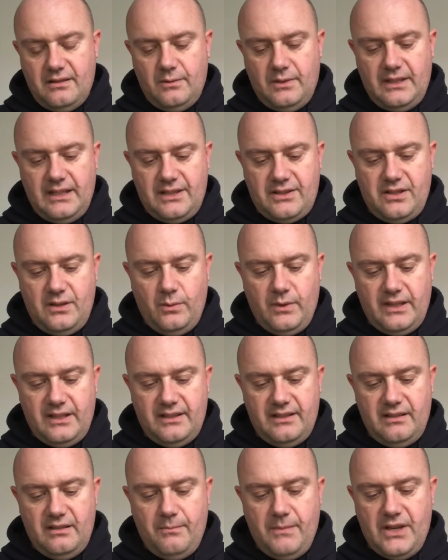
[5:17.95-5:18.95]
I actually went and
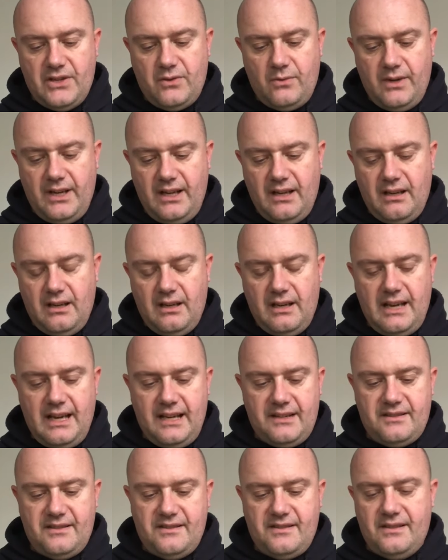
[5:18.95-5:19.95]
did a measuring
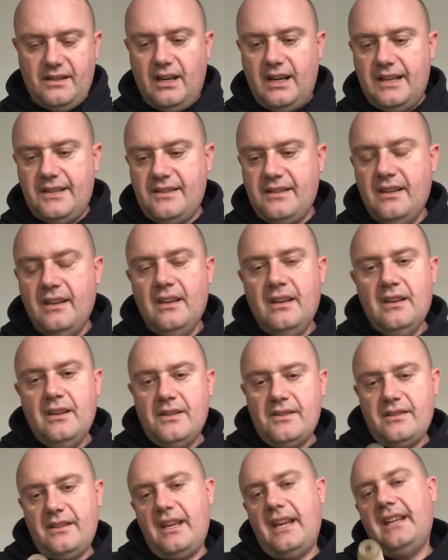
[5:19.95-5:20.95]
exercise,
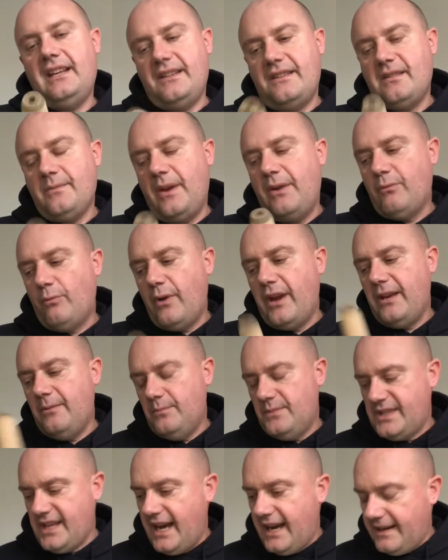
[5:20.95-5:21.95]
so they need to be reamed
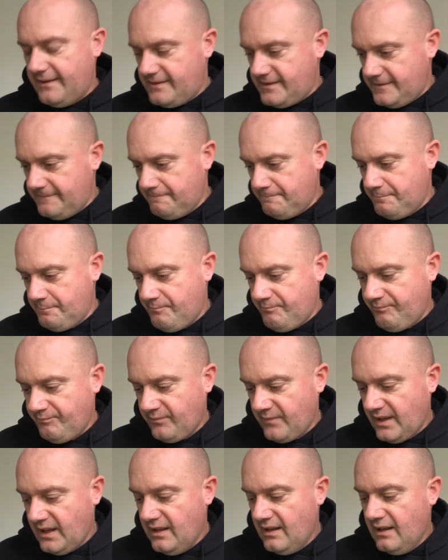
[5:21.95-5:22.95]
out.
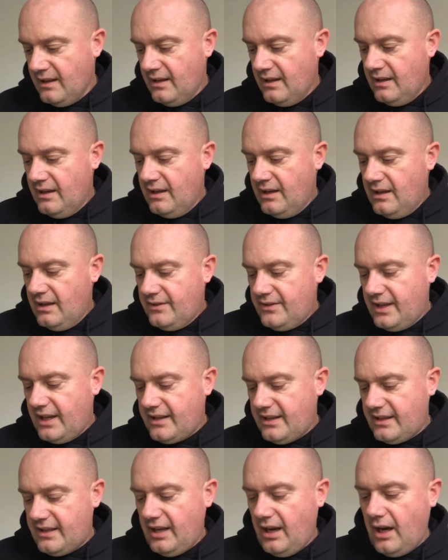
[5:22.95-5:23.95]
The other
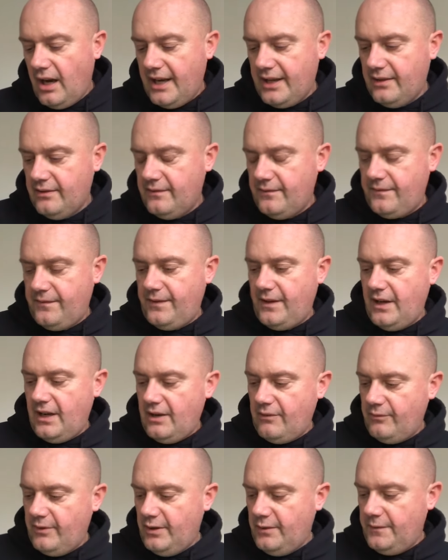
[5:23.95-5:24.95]
kind of
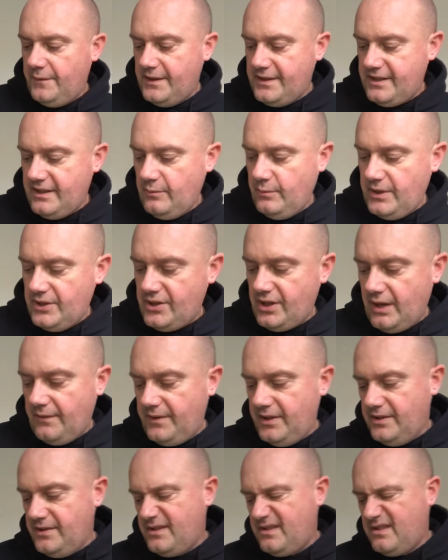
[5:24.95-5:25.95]
reel fitting which I've
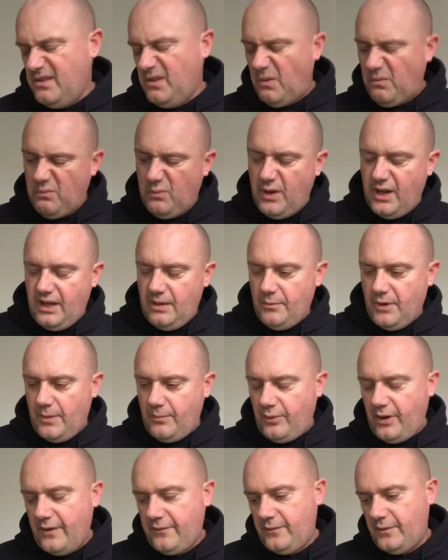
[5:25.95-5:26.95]
used, not really my
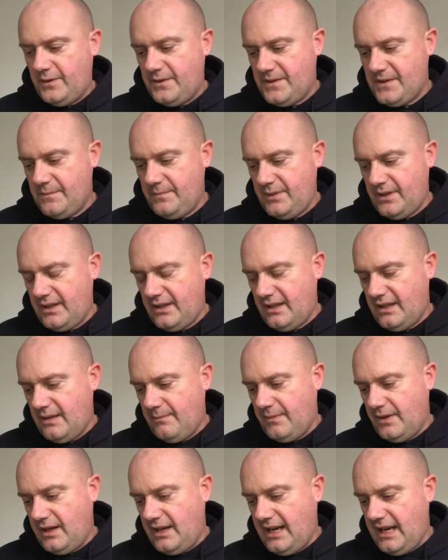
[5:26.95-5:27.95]
preference, but
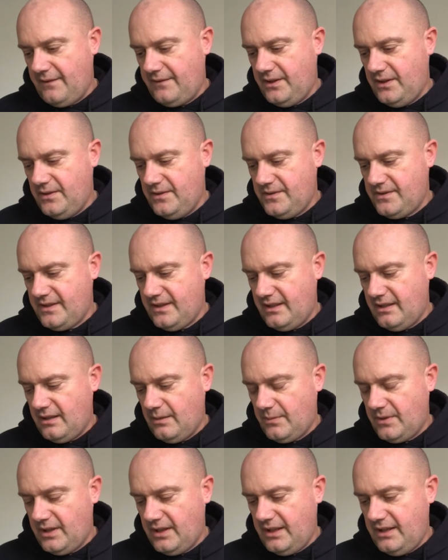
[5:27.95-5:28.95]
I have used it and I'm
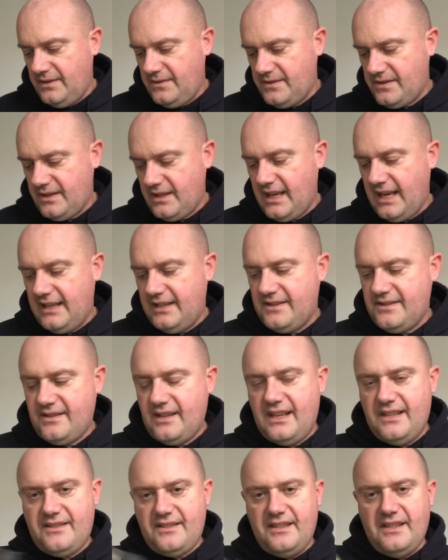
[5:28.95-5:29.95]
going to use again,
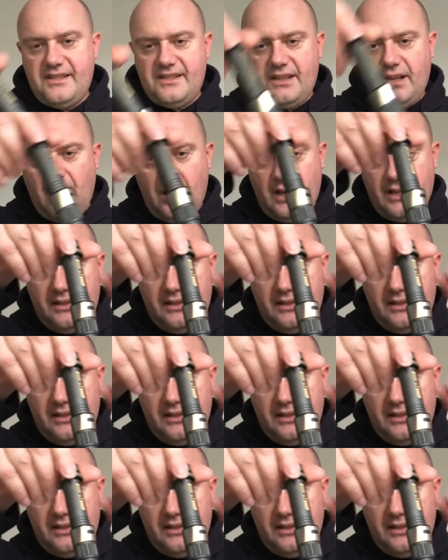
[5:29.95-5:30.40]
is this kind.